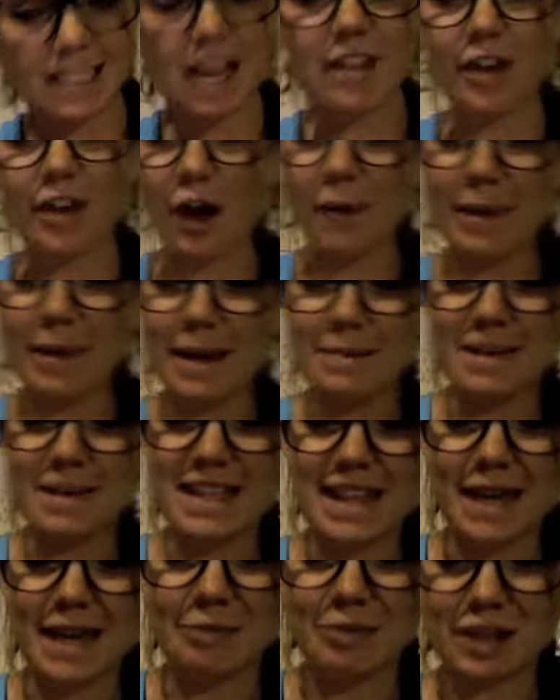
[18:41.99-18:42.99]
I thought maybe
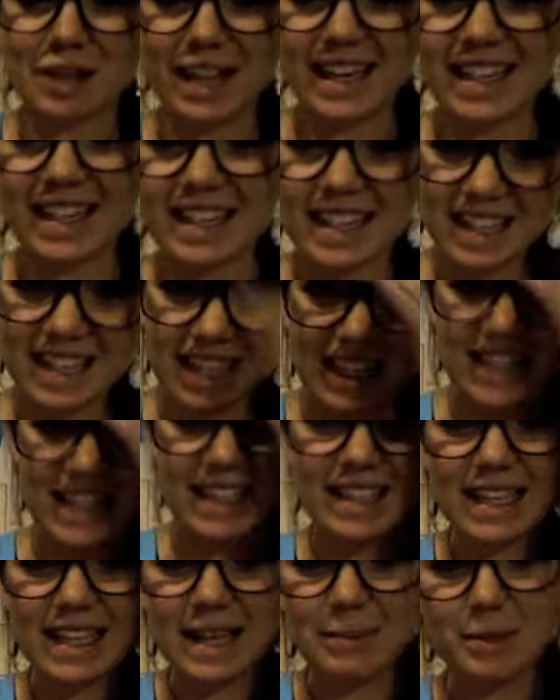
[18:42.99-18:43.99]
they would, like,
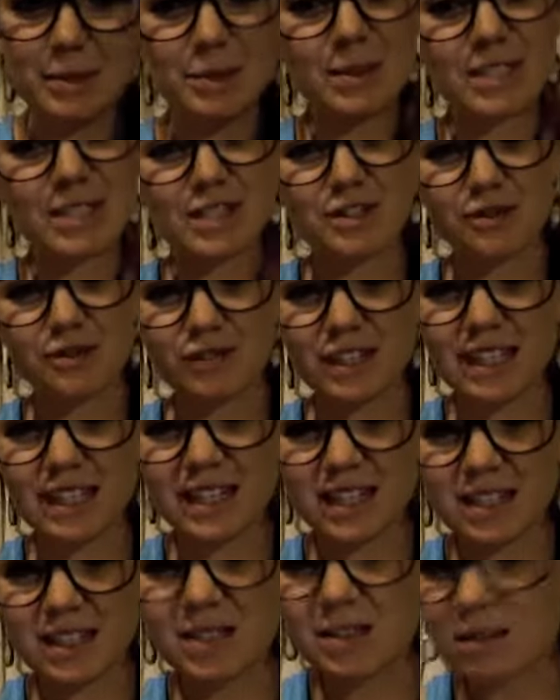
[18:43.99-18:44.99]
keep you
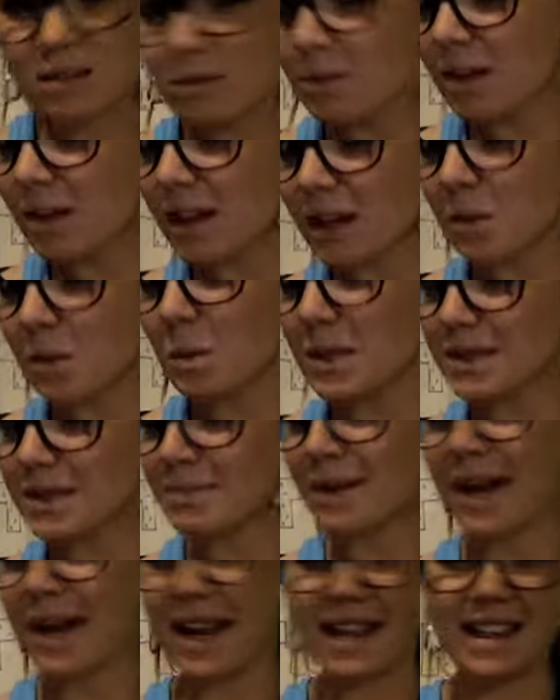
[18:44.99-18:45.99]
intrigued with, like, what's
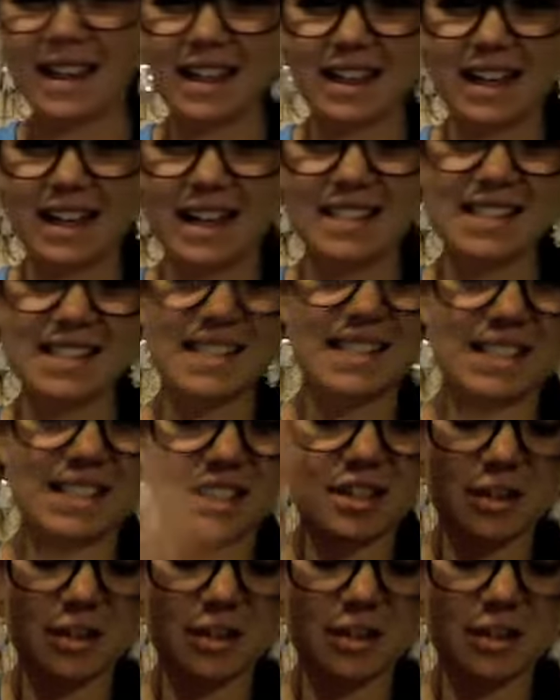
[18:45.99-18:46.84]
behind the glasses,